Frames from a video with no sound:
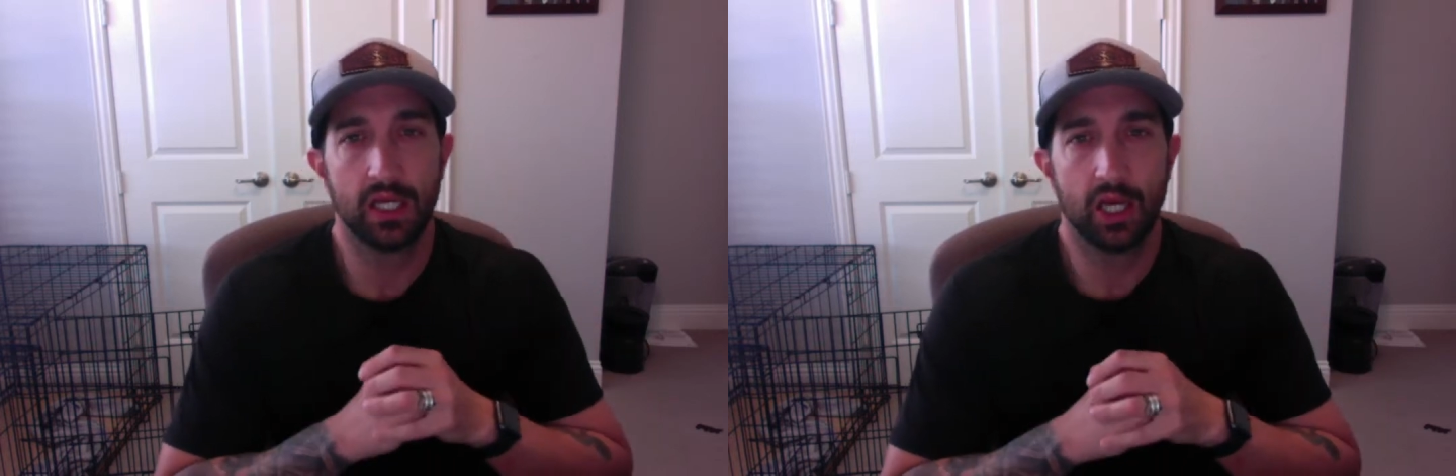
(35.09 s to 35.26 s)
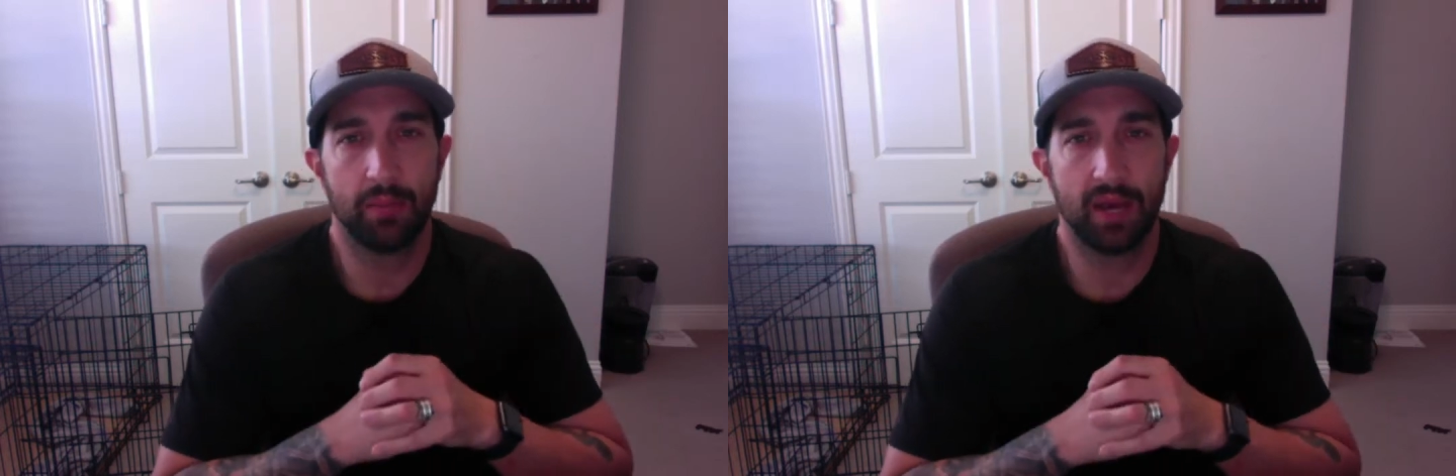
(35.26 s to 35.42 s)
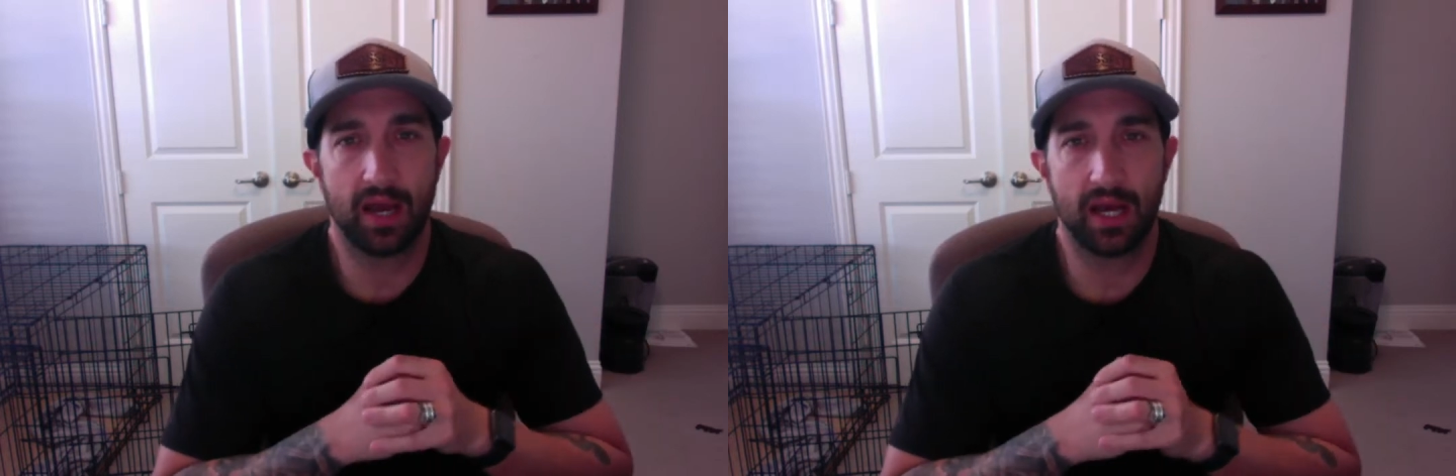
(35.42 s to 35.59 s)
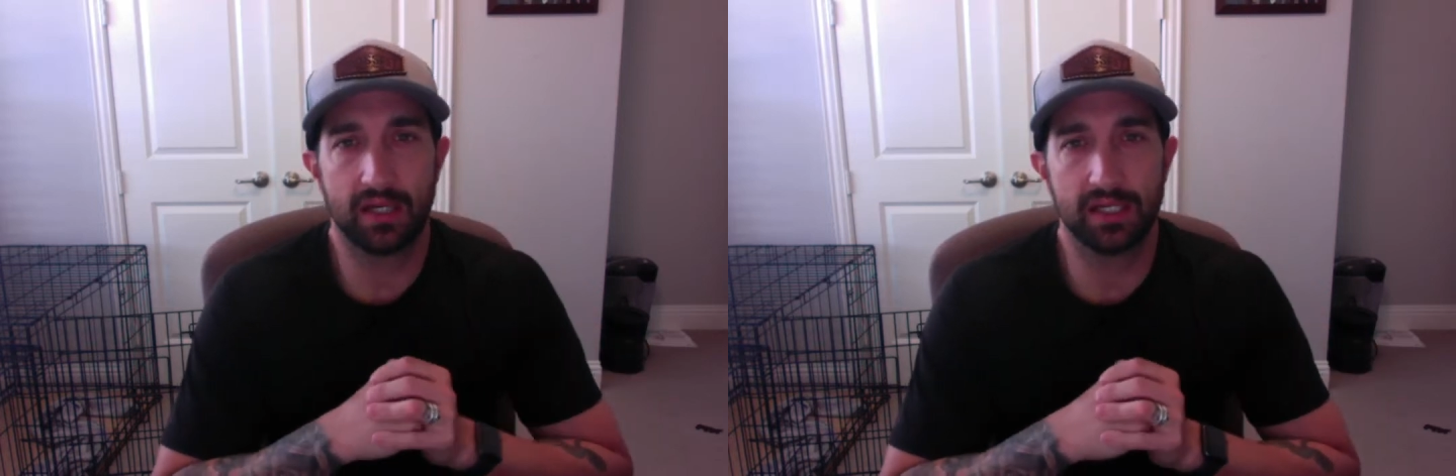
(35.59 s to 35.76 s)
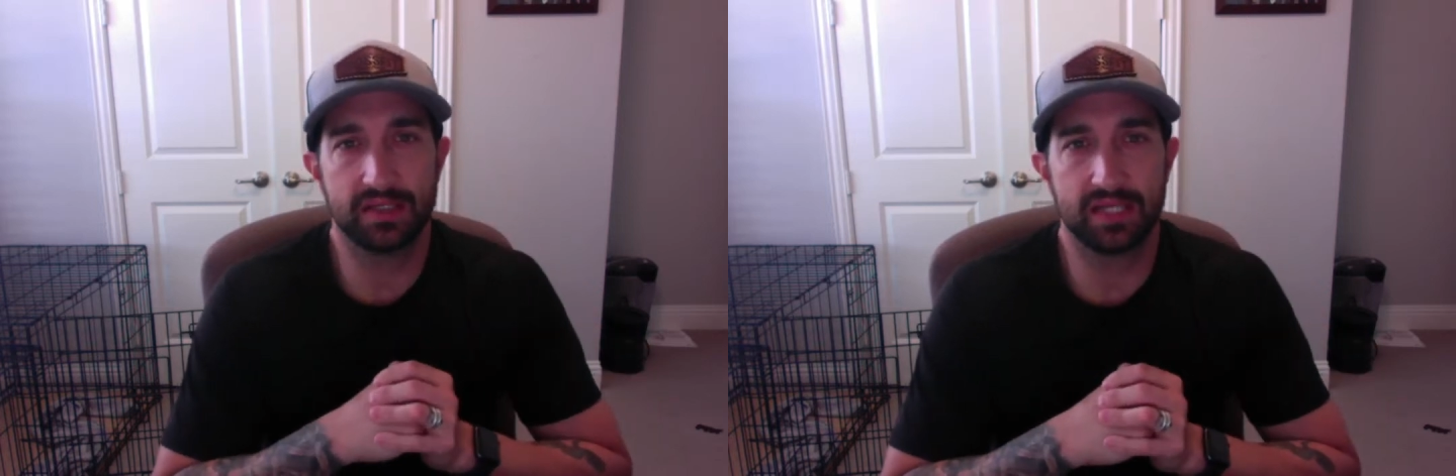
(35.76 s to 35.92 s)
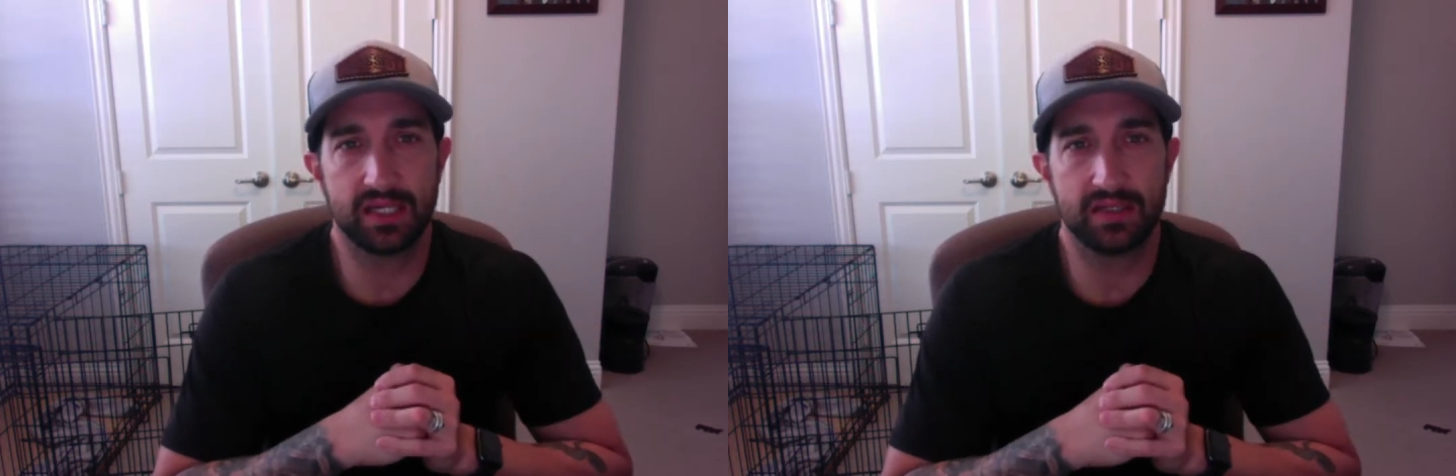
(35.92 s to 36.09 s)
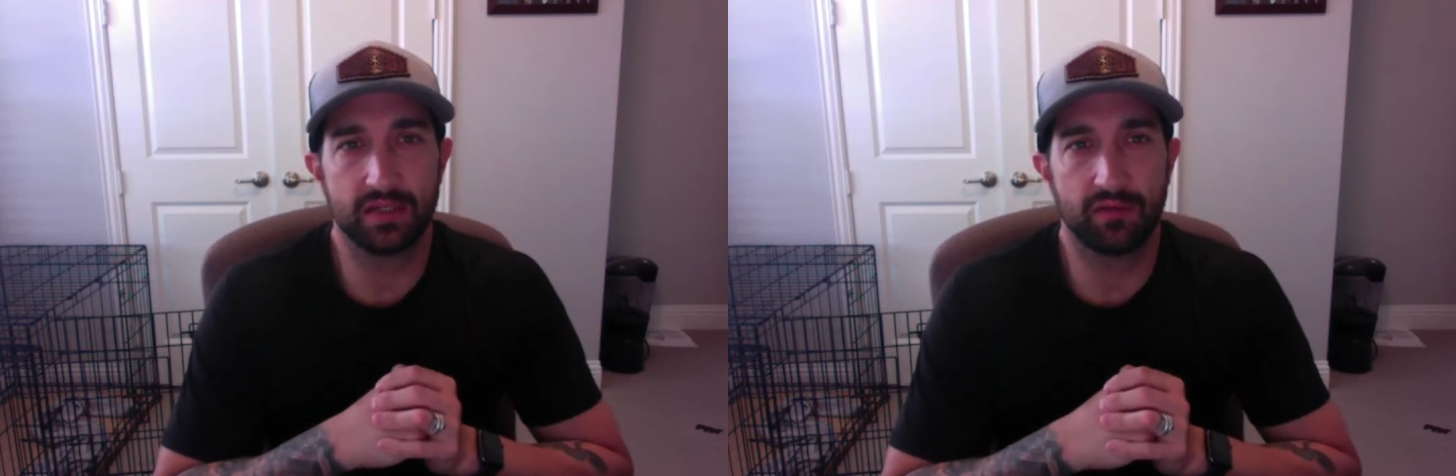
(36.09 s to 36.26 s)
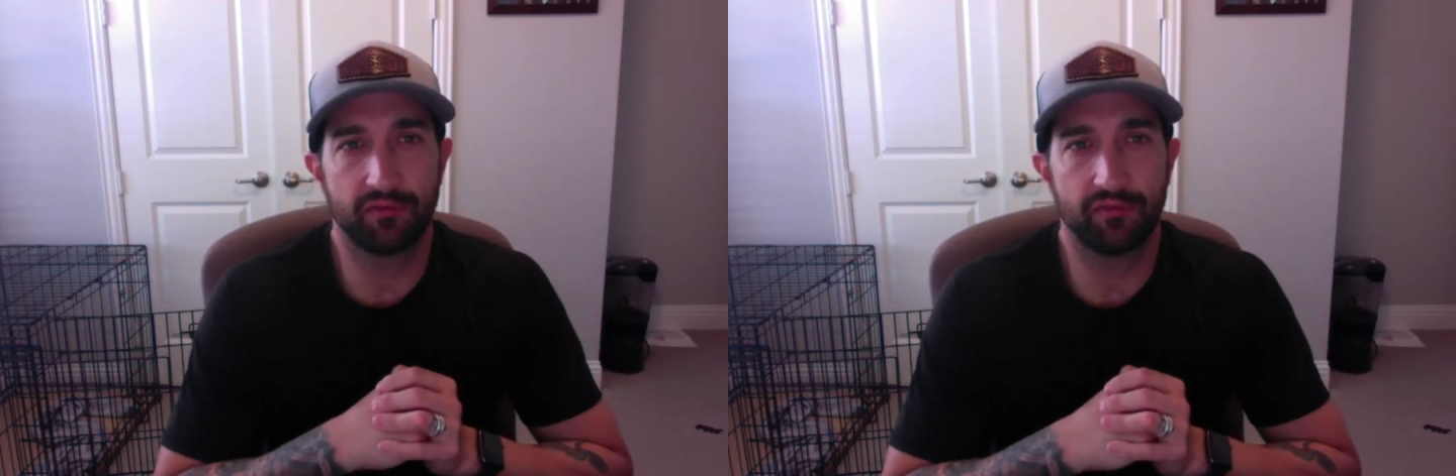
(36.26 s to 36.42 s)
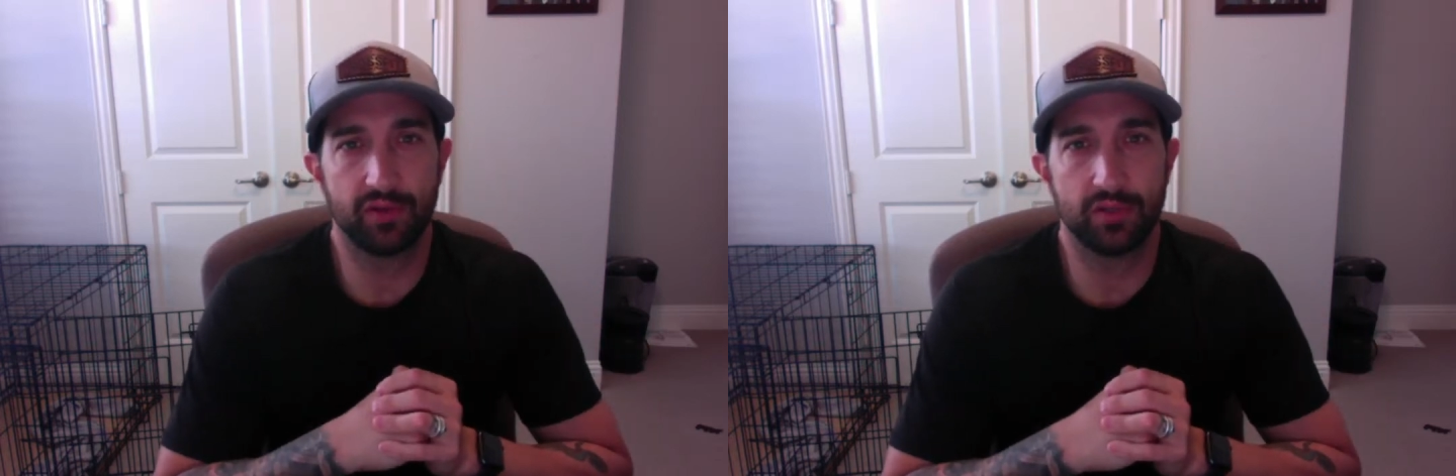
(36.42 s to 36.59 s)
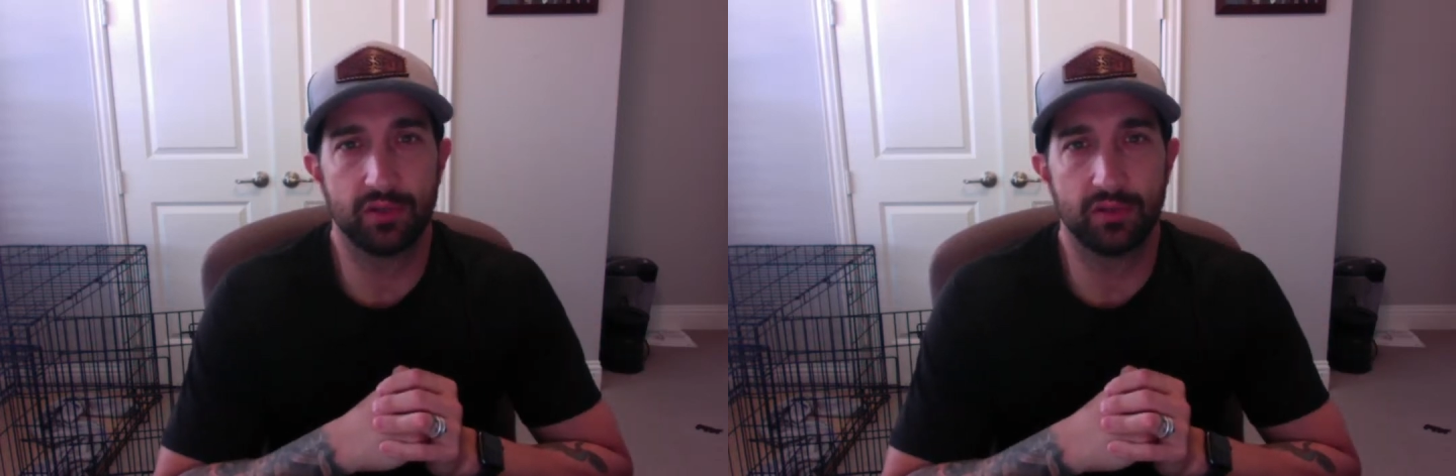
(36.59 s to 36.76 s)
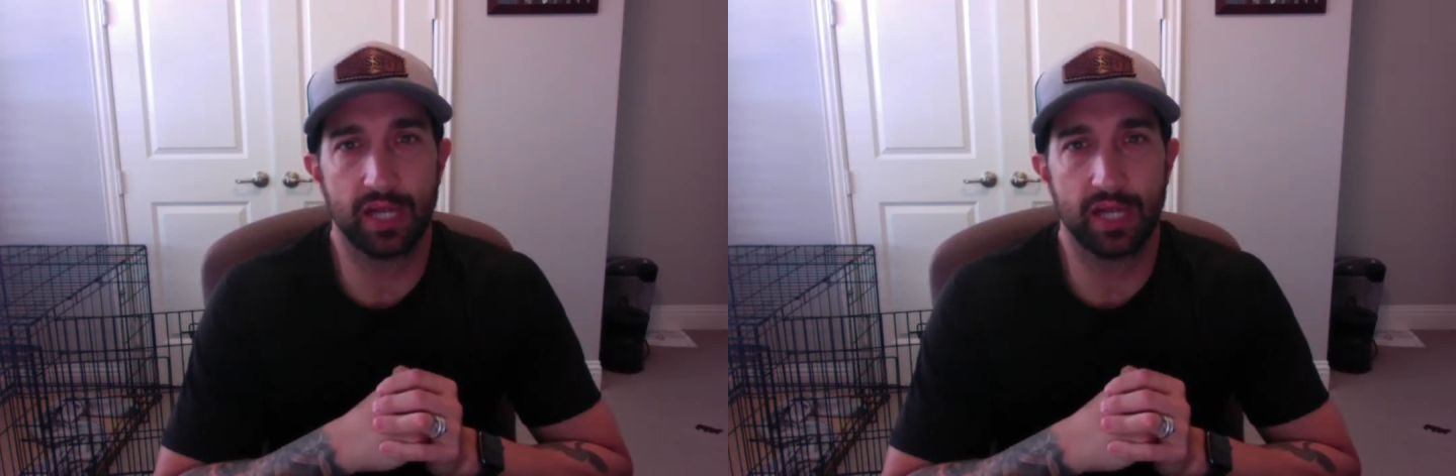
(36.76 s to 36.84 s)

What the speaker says: about how do you season your food,